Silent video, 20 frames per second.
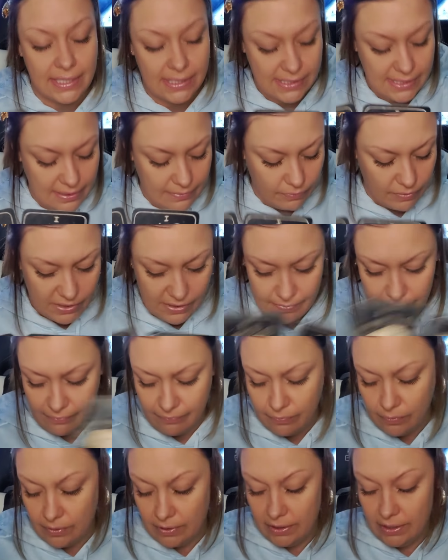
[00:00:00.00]
like I said once
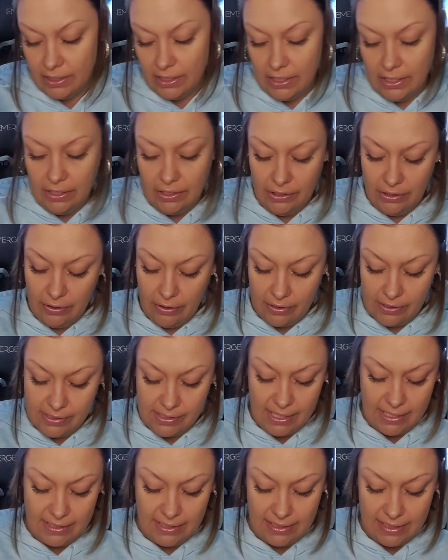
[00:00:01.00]
before, you
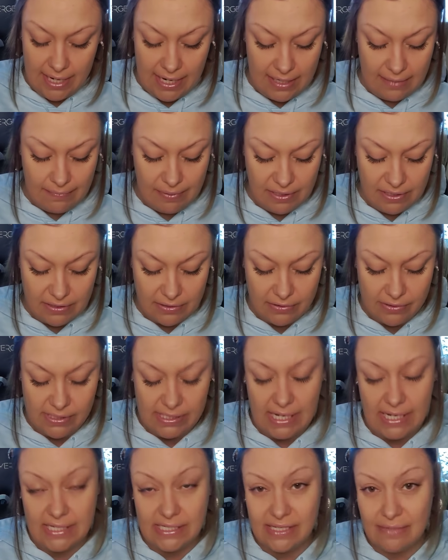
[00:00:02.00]
also had the Nine of
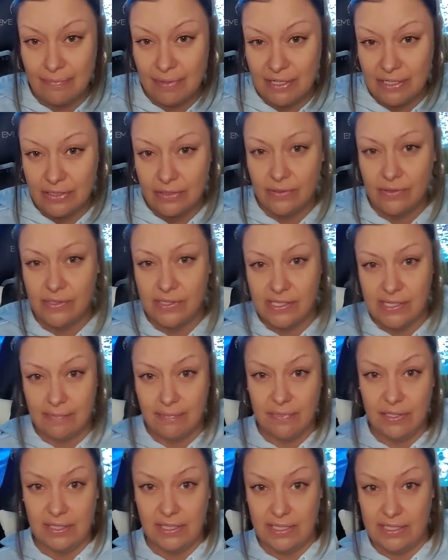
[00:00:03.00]
Pentacles, Ace of Pentacles,
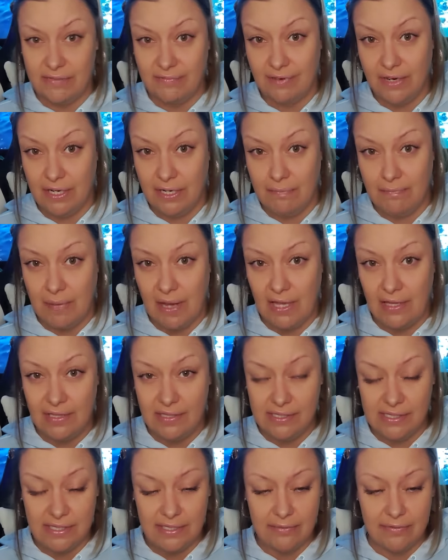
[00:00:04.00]
something that's very
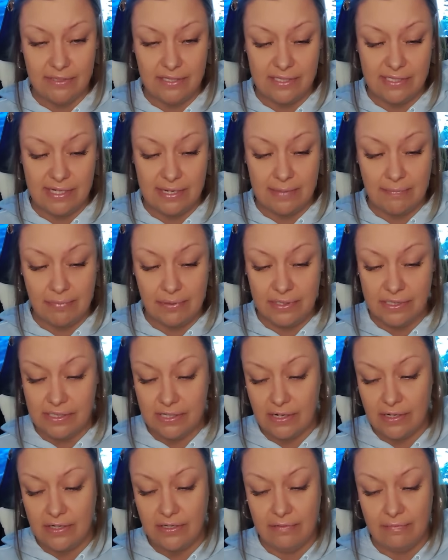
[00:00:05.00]
balanced here with this Temperance
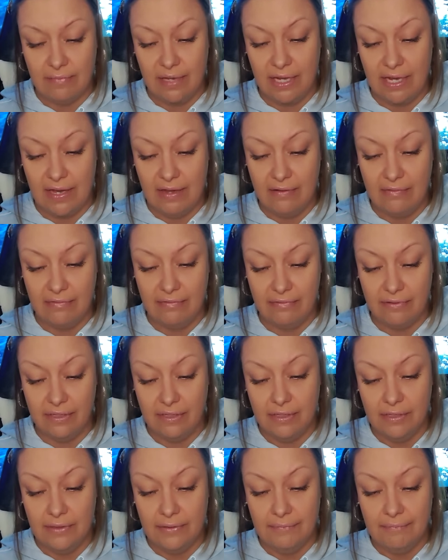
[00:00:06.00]
card. You may have
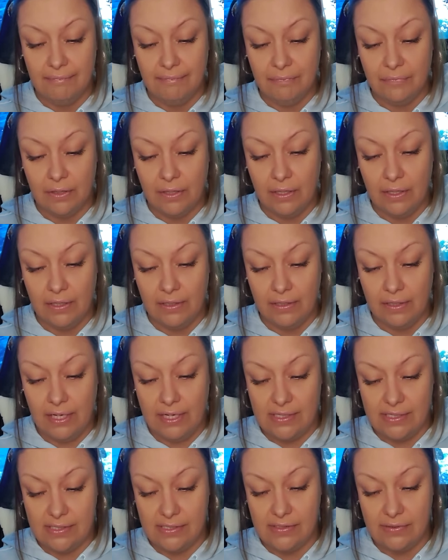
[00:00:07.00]
and
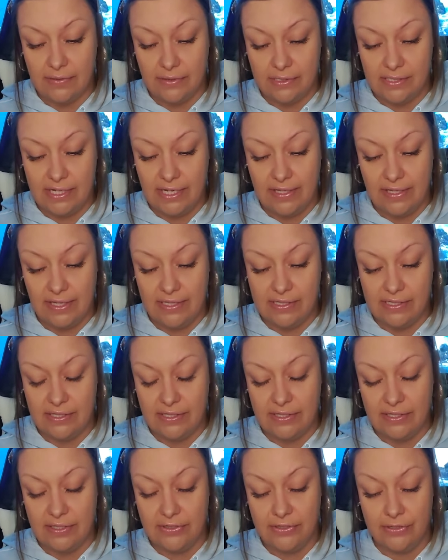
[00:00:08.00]
Ace of Swords. Yeah,
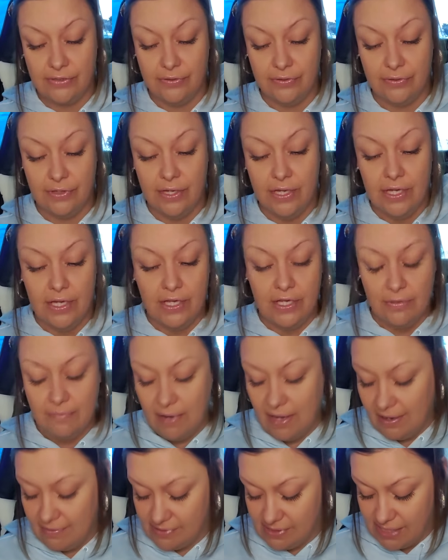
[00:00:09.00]
that's the truth. You
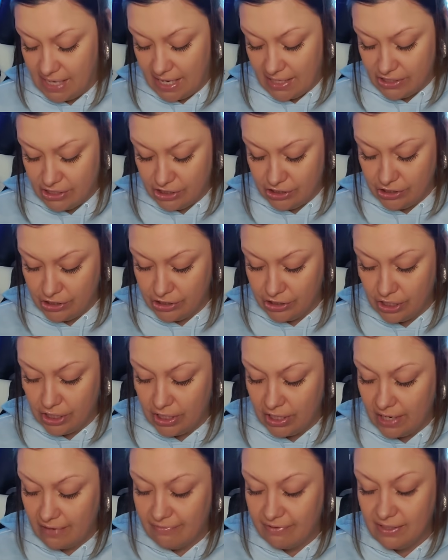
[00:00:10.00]
may have Sag in your
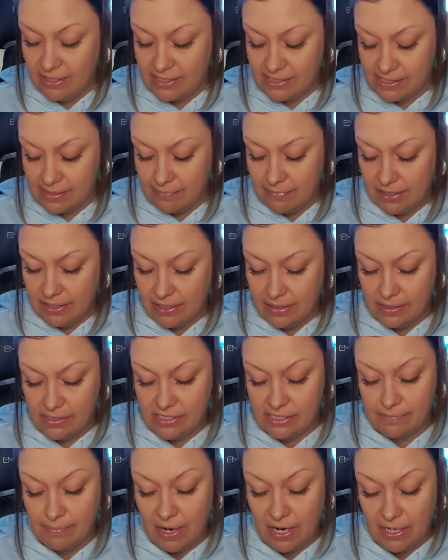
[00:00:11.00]
chart. I feel like somebody here
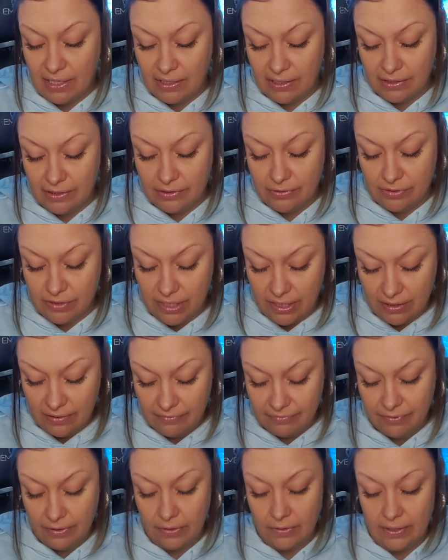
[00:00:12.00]
is spying on you
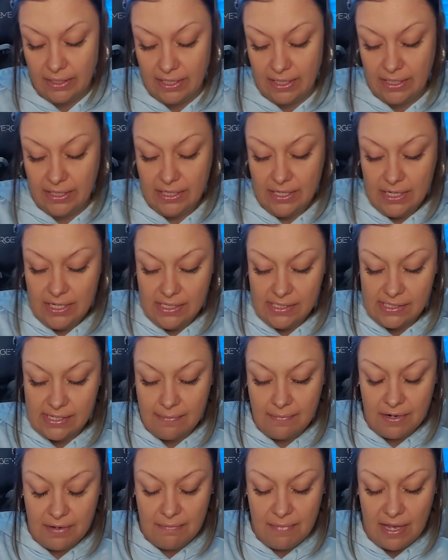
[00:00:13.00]
tough, okay?
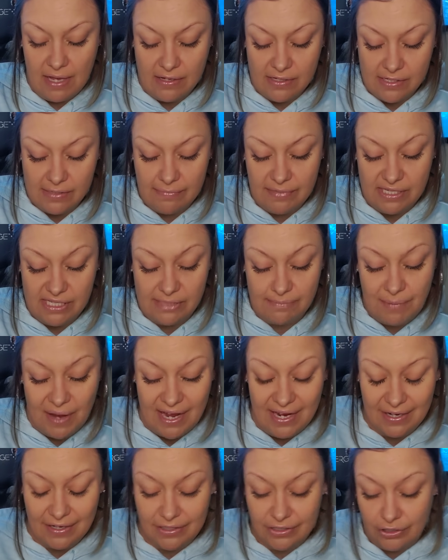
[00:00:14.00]
Somebody may also be
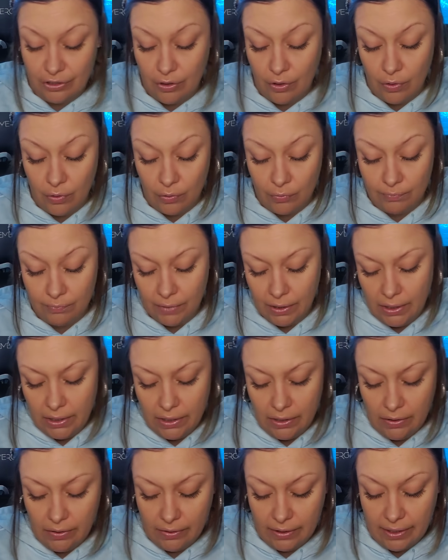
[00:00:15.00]
spying on your home,
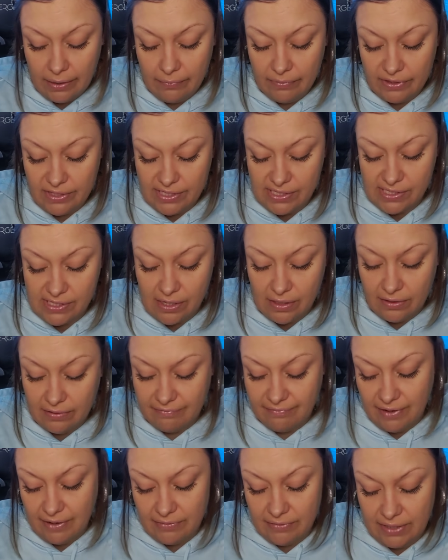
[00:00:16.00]
okay, with this
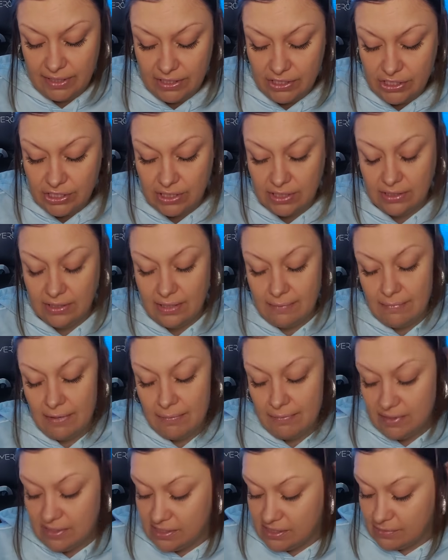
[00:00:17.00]
solid foundation. They
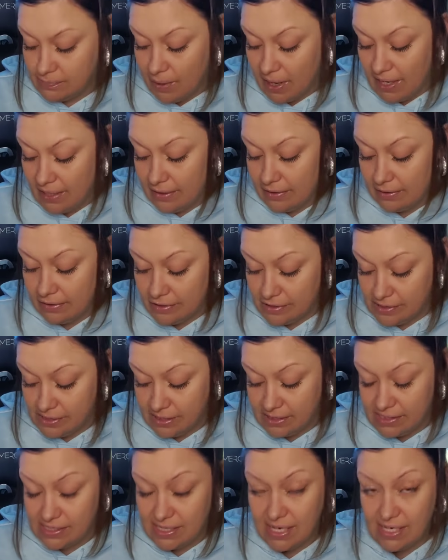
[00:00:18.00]
may be spying on your
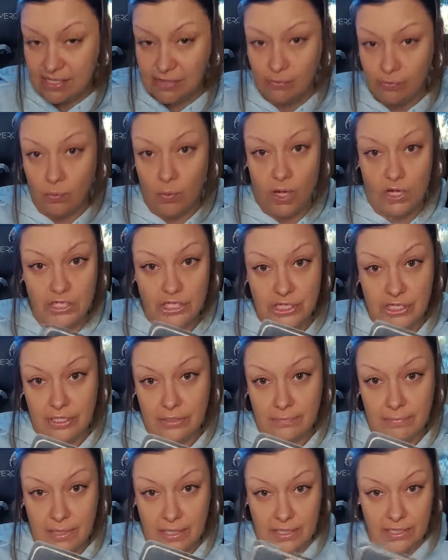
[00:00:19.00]
success, watching
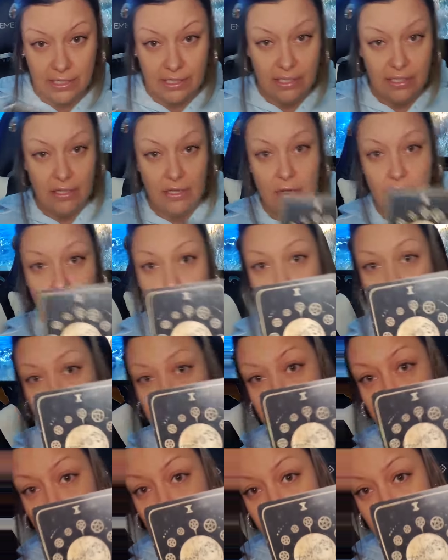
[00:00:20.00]
your money,
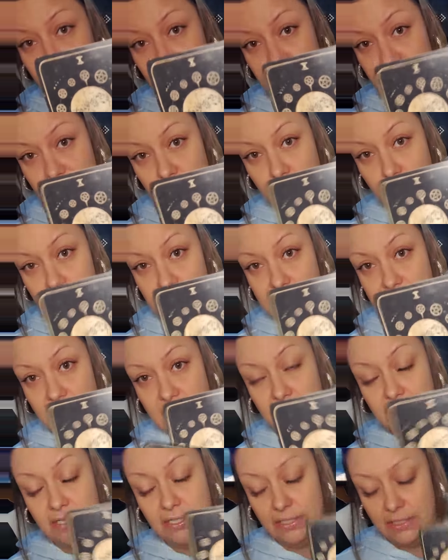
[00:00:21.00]
watching your pentacles
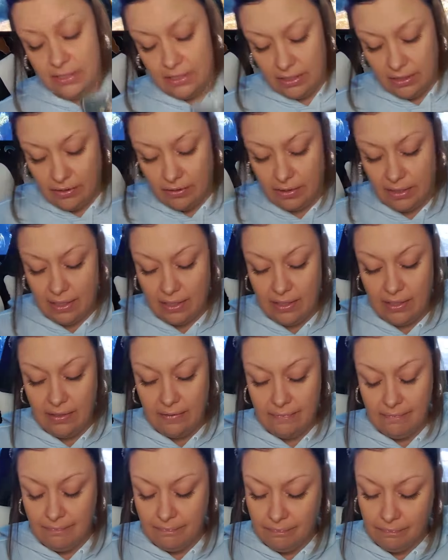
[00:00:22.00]
here,
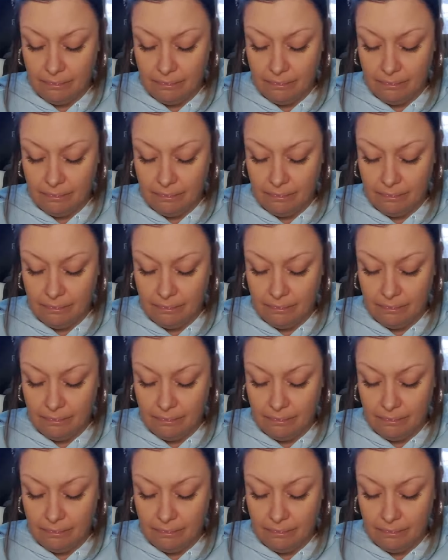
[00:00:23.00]
okay?